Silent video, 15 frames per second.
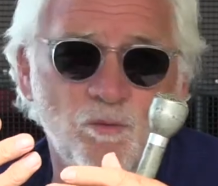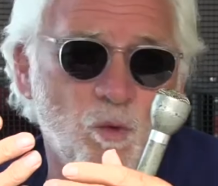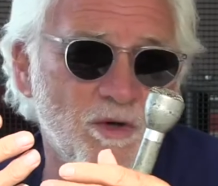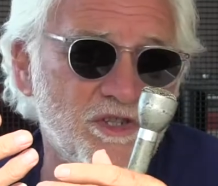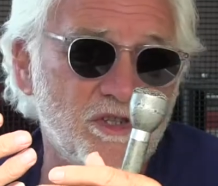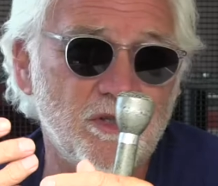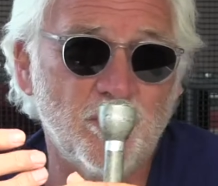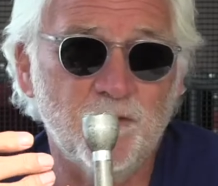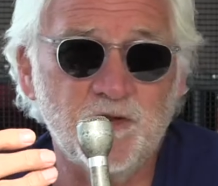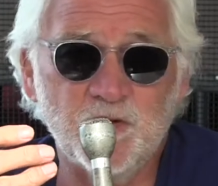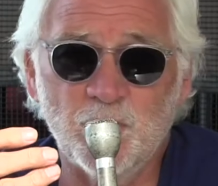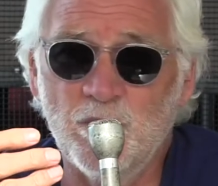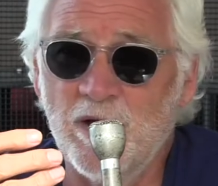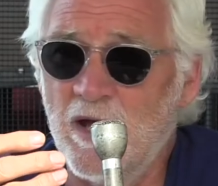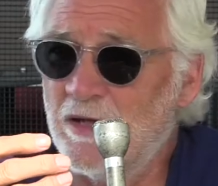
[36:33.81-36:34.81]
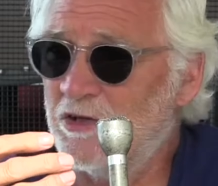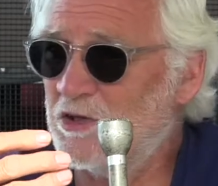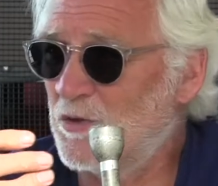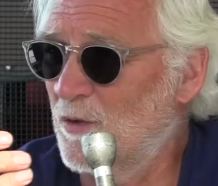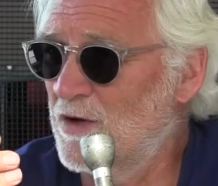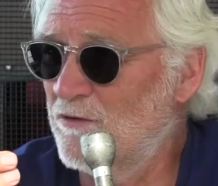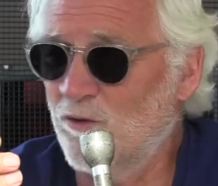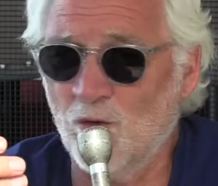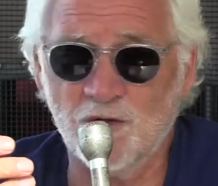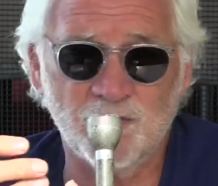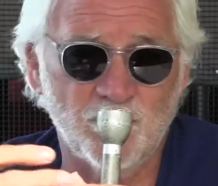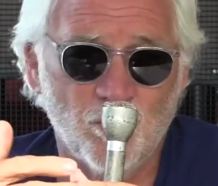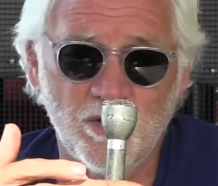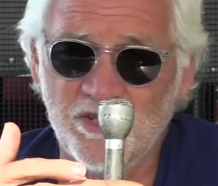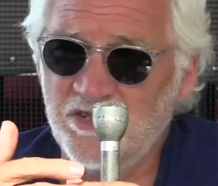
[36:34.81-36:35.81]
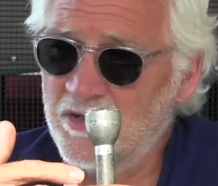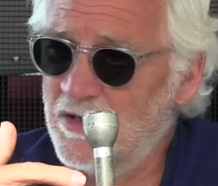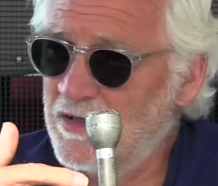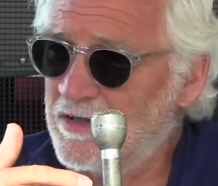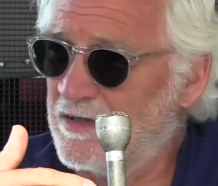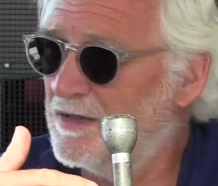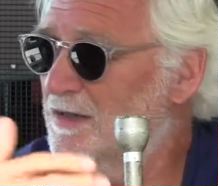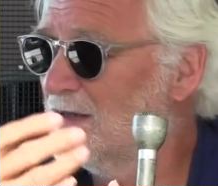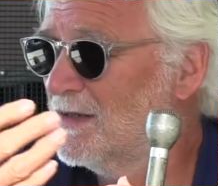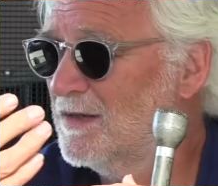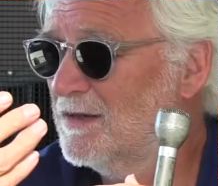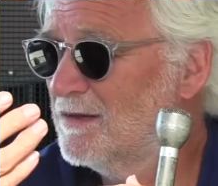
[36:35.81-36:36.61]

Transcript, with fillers: what's the difference between that and 24th and 26th? Right.